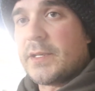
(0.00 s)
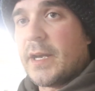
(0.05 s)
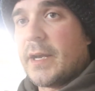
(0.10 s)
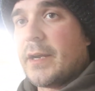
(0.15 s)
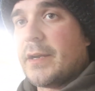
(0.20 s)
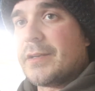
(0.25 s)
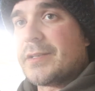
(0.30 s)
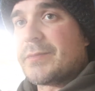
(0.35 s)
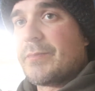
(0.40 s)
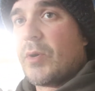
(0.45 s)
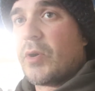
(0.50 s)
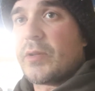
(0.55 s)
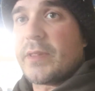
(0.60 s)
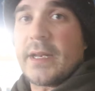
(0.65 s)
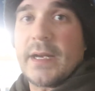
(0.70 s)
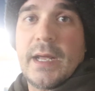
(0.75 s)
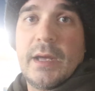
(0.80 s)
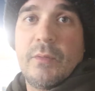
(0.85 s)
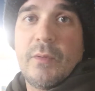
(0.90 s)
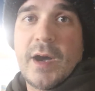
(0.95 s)
tires, more
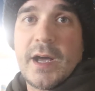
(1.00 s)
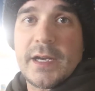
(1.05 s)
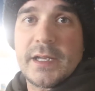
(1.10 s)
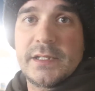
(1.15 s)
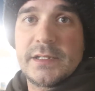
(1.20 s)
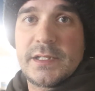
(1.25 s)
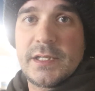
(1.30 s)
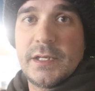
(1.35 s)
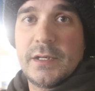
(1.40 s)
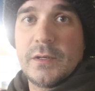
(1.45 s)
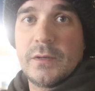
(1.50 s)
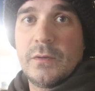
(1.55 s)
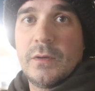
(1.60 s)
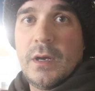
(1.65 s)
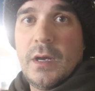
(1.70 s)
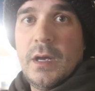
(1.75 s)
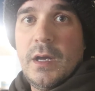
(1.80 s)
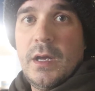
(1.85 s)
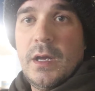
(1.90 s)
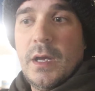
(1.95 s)
than I wanted to.
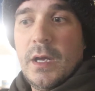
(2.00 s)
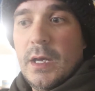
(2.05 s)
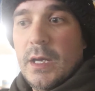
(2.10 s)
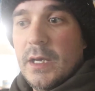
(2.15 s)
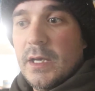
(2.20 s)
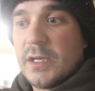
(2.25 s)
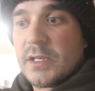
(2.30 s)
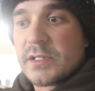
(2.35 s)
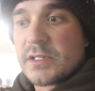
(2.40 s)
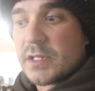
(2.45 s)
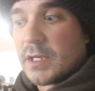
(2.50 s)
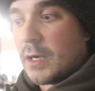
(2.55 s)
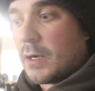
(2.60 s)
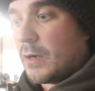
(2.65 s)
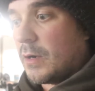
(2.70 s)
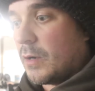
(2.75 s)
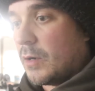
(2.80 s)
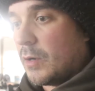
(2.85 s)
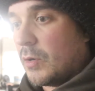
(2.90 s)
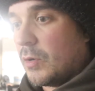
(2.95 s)

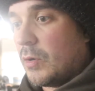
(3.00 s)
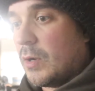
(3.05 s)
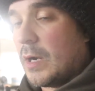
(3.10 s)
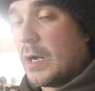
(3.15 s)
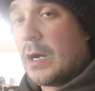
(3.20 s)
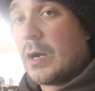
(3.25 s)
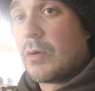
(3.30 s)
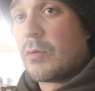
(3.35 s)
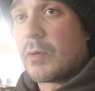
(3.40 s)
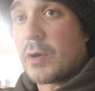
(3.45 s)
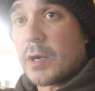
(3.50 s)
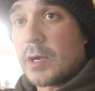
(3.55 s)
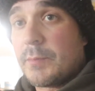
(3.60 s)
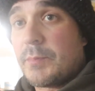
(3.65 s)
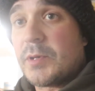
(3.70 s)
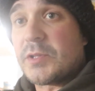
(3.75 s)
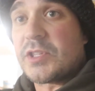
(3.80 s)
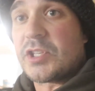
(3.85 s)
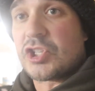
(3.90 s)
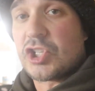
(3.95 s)
So we're gonna
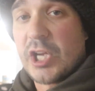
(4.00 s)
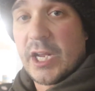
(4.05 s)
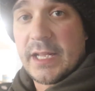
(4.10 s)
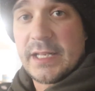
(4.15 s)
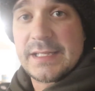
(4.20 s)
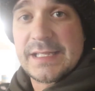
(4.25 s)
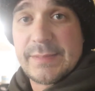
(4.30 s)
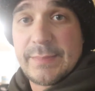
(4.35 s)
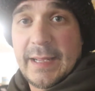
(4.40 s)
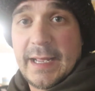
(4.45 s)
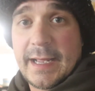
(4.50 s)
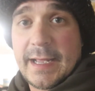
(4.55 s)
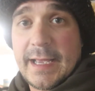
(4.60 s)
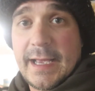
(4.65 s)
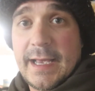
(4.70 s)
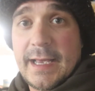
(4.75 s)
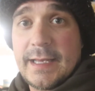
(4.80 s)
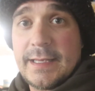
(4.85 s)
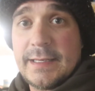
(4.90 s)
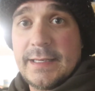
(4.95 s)
put the chains back
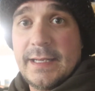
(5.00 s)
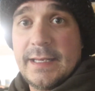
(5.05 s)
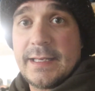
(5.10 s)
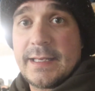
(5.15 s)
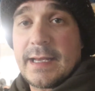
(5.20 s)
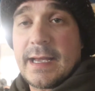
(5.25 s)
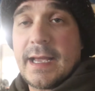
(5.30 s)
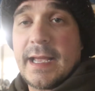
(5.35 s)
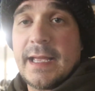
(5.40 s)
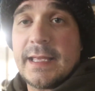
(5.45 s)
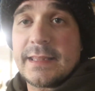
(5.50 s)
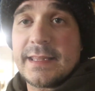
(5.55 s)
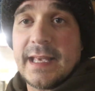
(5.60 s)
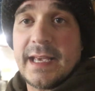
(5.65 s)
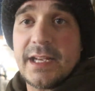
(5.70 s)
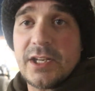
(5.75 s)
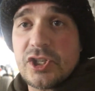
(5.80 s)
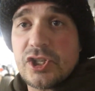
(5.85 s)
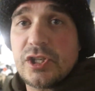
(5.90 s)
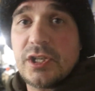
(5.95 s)
on I had
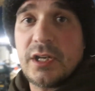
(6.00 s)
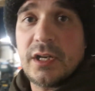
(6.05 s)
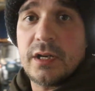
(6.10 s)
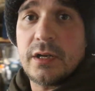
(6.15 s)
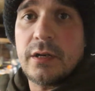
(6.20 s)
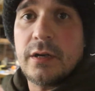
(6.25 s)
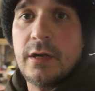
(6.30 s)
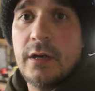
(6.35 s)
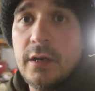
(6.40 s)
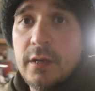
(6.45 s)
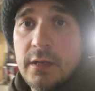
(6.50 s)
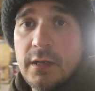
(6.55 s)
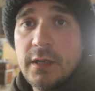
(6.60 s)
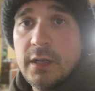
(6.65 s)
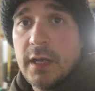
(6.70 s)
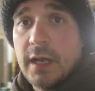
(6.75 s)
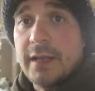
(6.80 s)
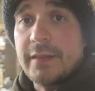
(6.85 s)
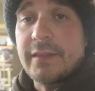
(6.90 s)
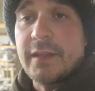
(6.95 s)
last year
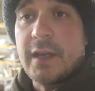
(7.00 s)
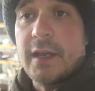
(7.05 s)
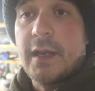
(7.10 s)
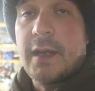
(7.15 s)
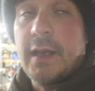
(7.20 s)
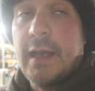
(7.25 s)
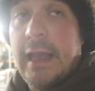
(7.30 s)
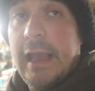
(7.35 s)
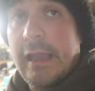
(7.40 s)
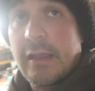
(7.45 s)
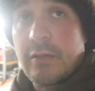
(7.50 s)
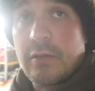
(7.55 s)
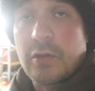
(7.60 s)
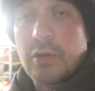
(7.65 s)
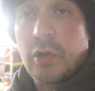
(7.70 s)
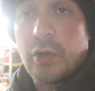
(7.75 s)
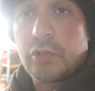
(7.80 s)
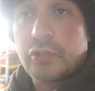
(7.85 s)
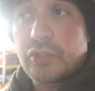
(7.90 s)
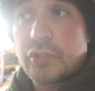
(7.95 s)
on the
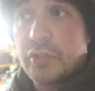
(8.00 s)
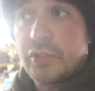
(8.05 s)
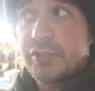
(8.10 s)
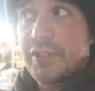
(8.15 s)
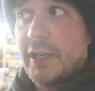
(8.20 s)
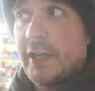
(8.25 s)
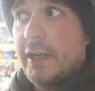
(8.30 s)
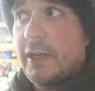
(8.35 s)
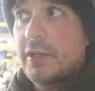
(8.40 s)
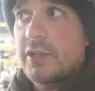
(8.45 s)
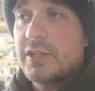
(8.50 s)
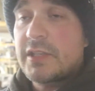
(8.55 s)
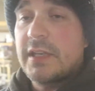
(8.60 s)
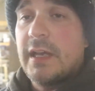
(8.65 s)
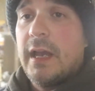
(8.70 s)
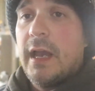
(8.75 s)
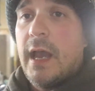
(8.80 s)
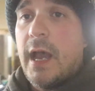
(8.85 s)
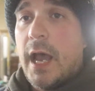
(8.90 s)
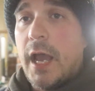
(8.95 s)
agricultural tires.
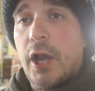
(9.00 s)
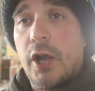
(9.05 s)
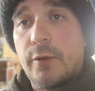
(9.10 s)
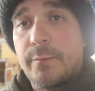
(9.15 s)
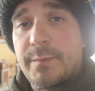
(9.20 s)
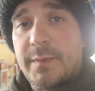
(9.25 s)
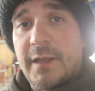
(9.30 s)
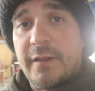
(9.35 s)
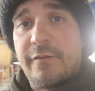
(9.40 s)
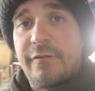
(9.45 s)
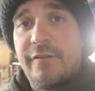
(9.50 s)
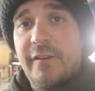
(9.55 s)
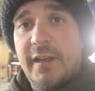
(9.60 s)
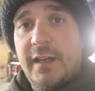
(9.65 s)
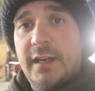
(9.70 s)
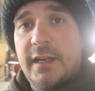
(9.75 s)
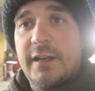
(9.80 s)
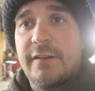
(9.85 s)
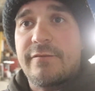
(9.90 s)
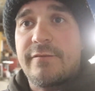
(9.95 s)
I hope they
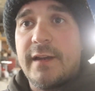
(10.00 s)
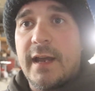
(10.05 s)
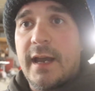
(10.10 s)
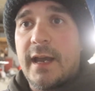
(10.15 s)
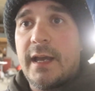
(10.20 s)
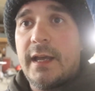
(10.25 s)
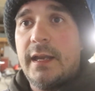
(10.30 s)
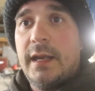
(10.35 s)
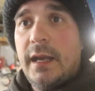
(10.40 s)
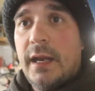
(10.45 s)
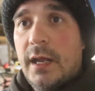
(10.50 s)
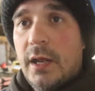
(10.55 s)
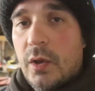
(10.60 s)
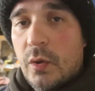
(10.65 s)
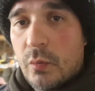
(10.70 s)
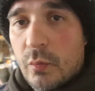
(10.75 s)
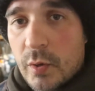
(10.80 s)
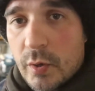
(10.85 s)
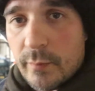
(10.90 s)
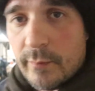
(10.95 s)
fit. If not,
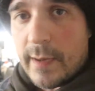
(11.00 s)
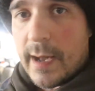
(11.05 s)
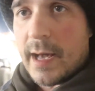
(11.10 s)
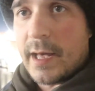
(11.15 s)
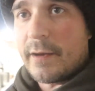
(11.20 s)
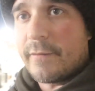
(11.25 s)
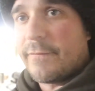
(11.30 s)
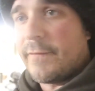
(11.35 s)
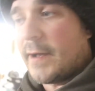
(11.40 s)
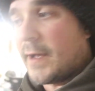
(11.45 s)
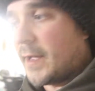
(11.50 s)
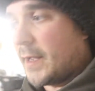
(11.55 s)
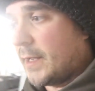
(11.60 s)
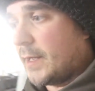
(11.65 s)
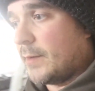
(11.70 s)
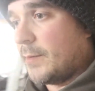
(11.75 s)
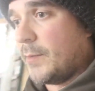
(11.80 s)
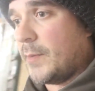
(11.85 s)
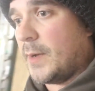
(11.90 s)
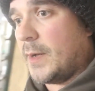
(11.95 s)
we'll modify
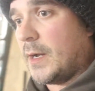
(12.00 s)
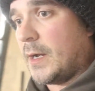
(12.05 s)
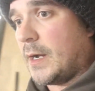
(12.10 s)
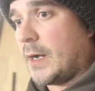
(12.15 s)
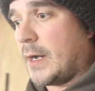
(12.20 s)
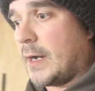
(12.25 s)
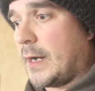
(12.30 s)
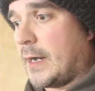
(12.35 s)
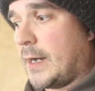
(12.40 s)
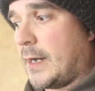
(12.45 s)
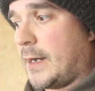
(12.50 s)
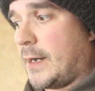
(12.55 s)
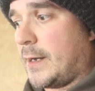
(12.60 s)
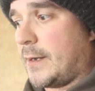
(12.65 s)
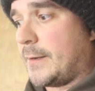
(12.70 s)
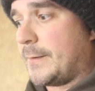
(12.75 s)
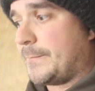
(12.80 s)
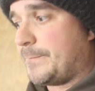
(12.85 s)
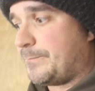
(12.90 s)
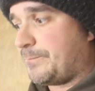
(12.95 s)

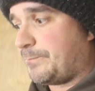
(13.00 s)
them.